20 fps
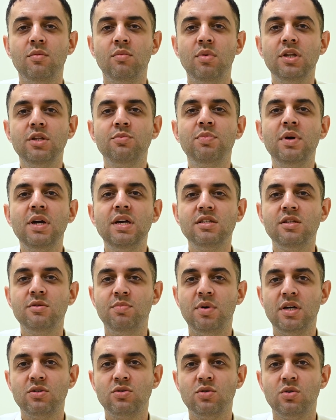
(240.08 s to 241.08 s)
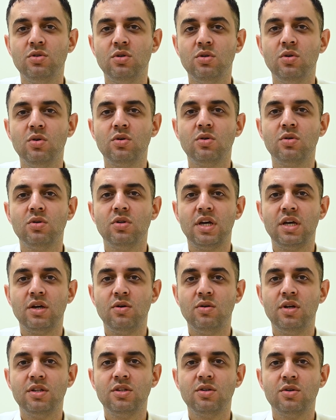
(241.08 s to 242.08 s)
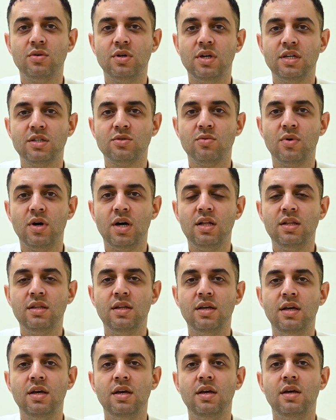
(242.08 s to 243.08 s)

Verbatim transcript: But the pace depends on the local regulatory as well,